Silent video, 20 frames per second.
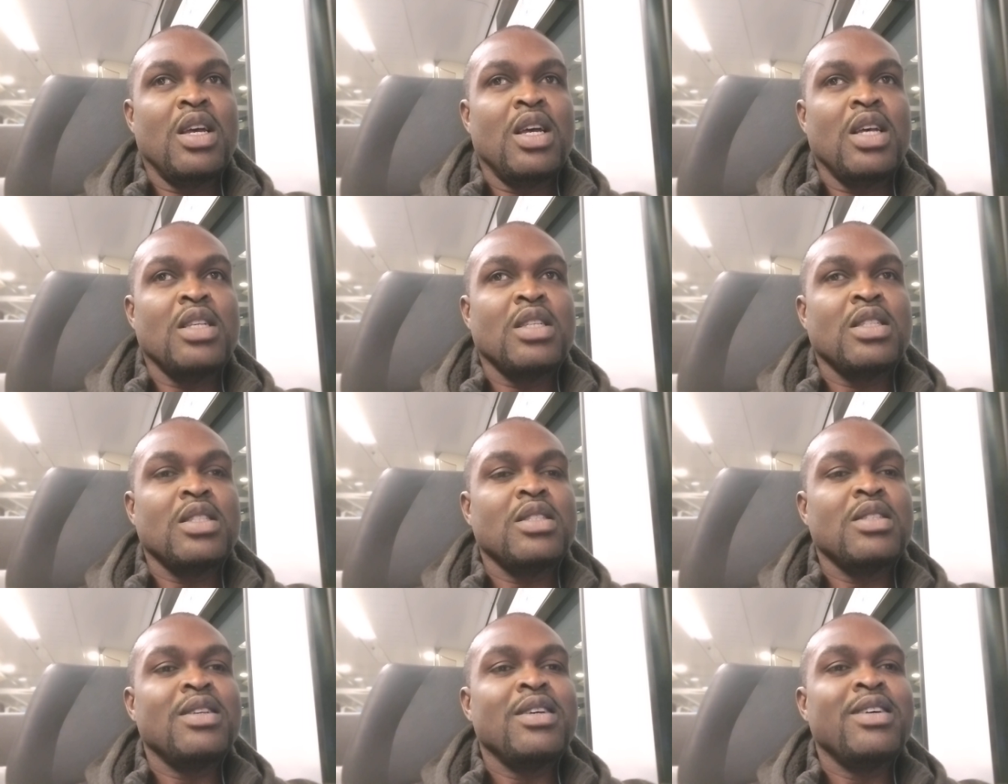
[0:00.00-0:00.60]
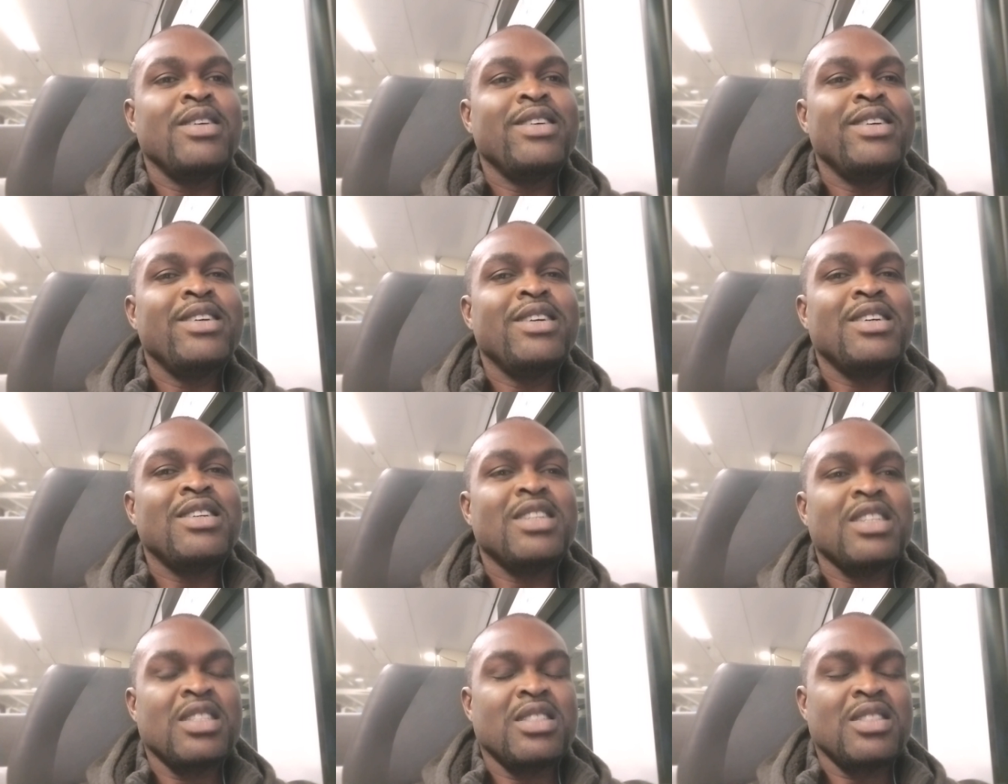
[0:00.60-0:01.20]
and
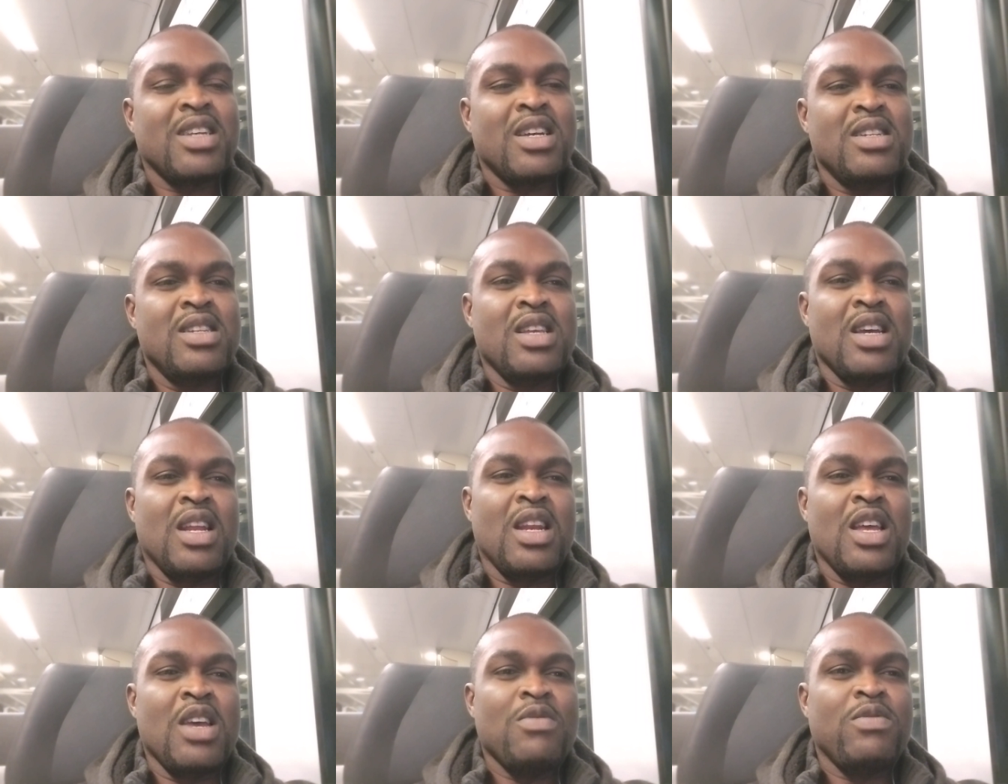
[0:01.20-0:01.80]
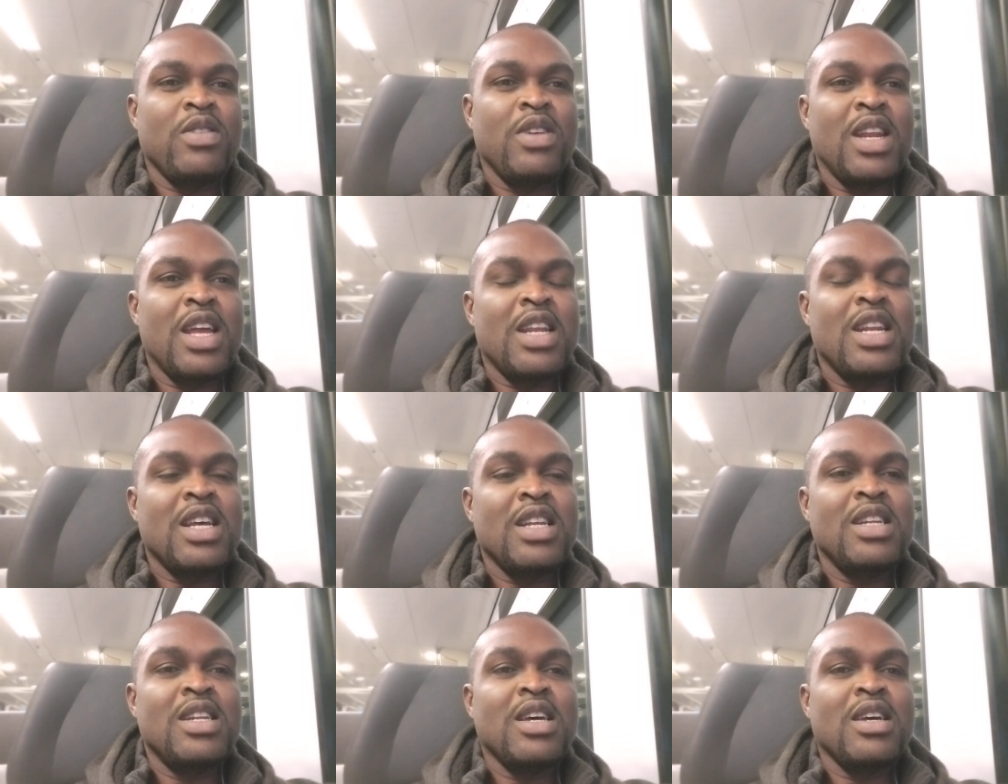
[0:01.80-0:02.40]
restart their life
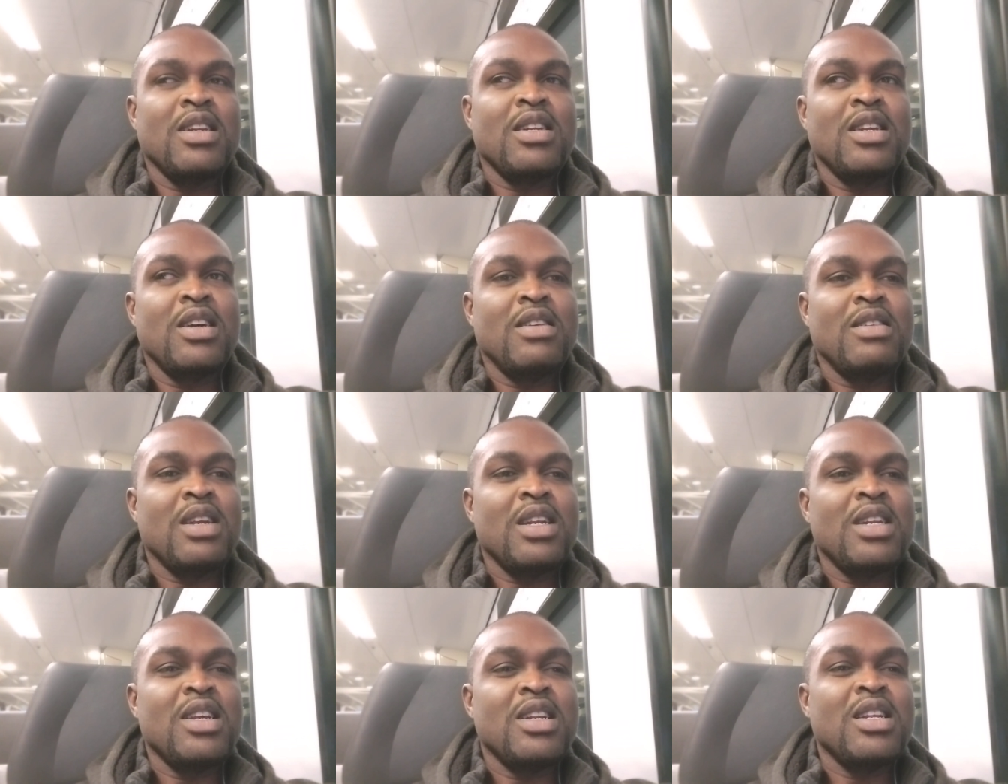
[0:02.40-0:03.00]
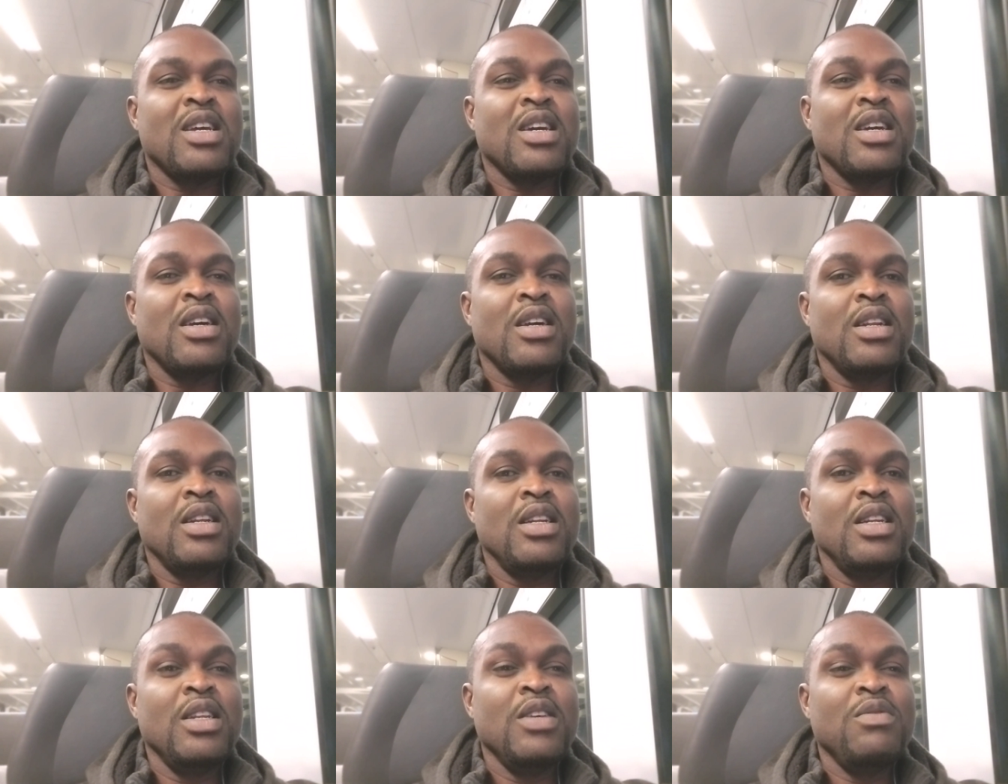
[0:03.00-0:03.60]
rather than, rather than
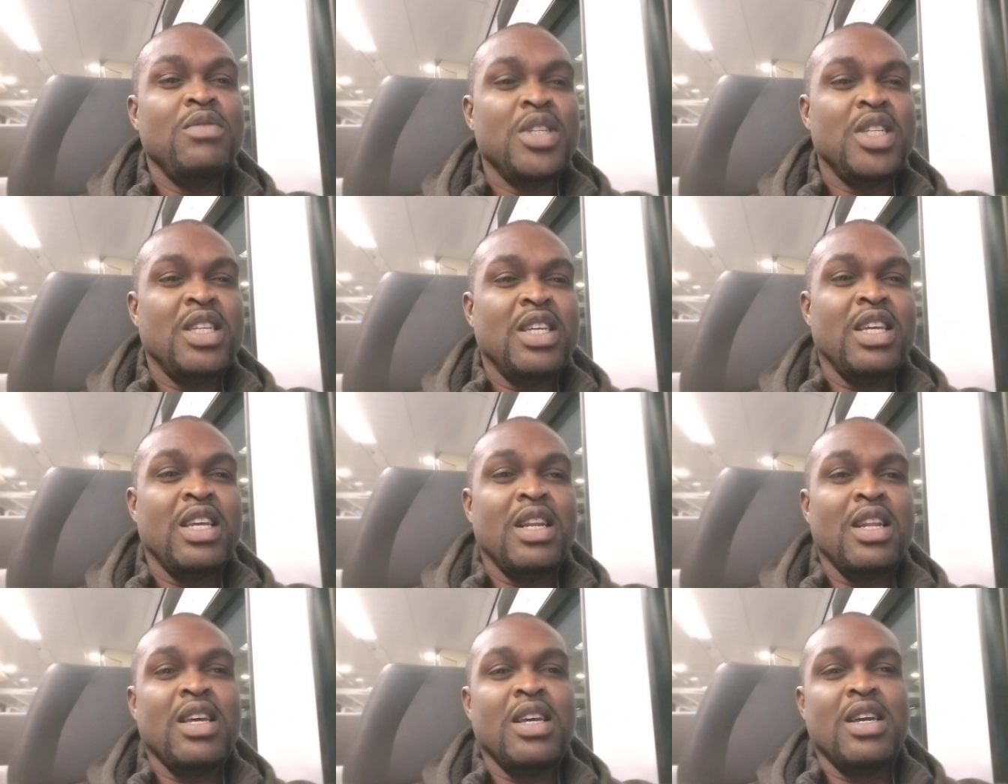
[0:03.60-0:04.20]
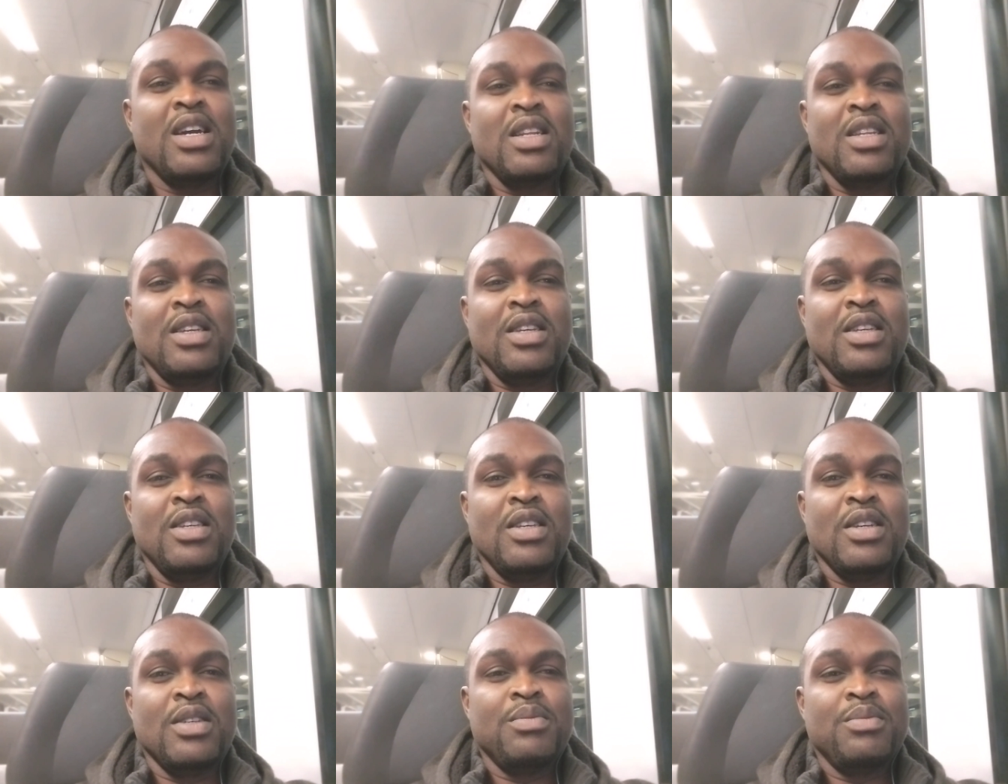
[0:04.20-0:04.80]
living illegally
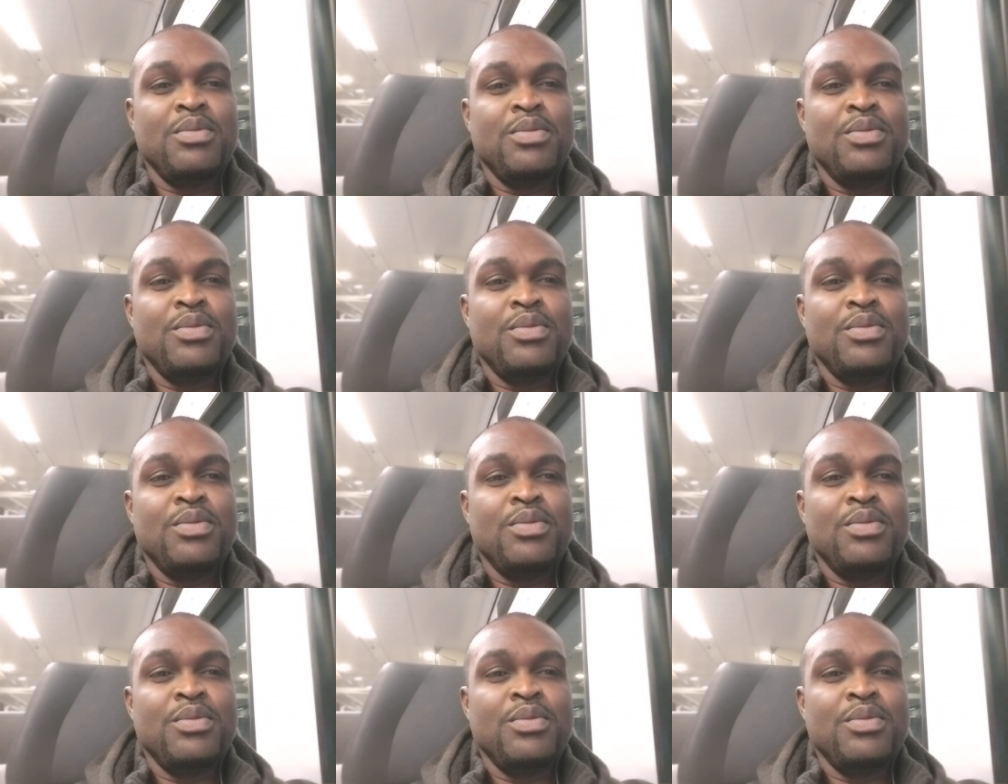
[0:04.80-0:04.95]
here,